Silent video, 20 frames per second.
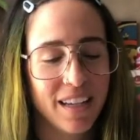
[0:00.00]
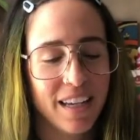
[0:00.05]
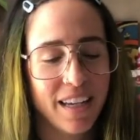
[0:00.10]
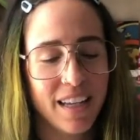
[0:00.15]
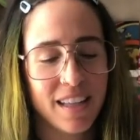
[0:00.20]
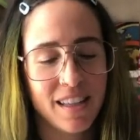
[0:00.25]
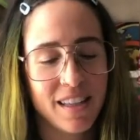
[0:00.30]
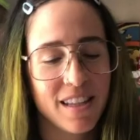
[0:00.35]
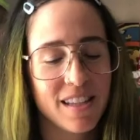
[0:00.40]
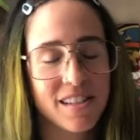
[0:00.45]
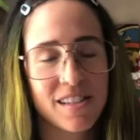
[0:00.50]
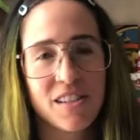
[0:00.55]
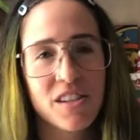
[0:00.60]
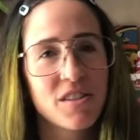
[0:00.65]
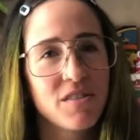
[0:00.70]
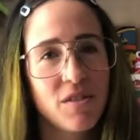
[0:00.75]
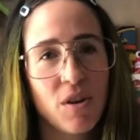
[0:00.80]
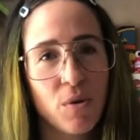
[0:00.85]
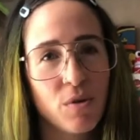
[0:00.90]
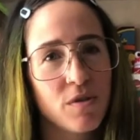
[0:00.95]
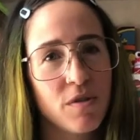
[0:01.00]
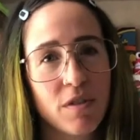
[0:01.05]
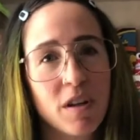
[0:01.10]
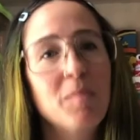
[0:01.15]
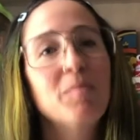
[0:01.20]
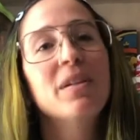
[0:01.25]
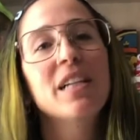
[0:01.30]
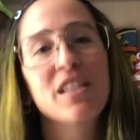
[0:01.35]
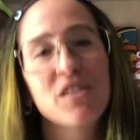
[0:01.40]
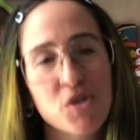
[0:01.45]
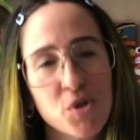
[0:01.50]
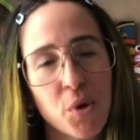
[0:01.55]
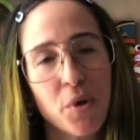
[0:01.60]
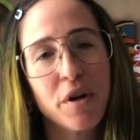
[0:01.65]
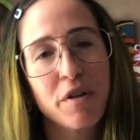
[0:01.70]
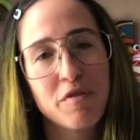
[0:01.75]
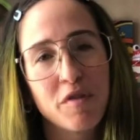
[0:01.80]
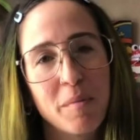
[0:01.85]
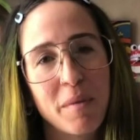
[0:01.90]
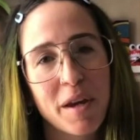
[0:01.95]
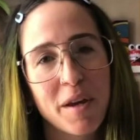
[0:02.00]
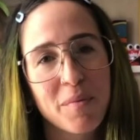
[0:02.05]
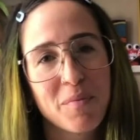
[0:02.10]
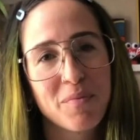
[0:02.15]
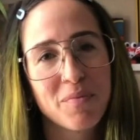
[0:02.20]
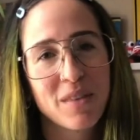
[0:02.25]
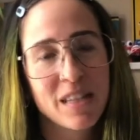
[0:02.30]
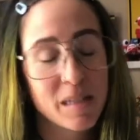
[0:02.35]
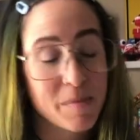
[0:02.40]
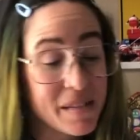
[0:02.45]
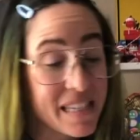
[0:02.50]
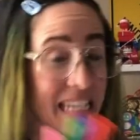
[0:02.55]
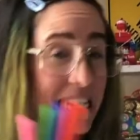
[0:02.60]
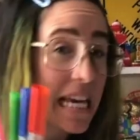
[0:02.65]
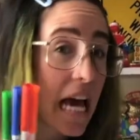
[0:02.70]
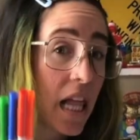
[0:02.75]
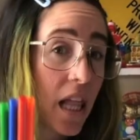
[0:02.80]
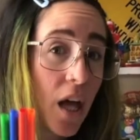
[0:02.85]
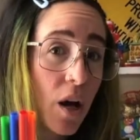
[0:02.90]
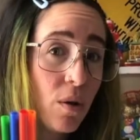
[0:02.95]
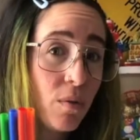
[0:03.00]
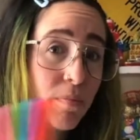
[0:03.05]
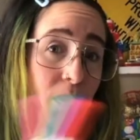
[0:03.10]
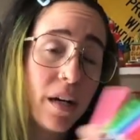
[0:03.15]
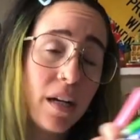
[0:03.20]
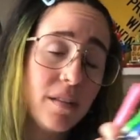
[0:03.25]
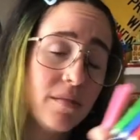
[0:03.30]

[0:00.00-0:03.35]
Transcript: this is a whole complete story for me. It's missing yellow, but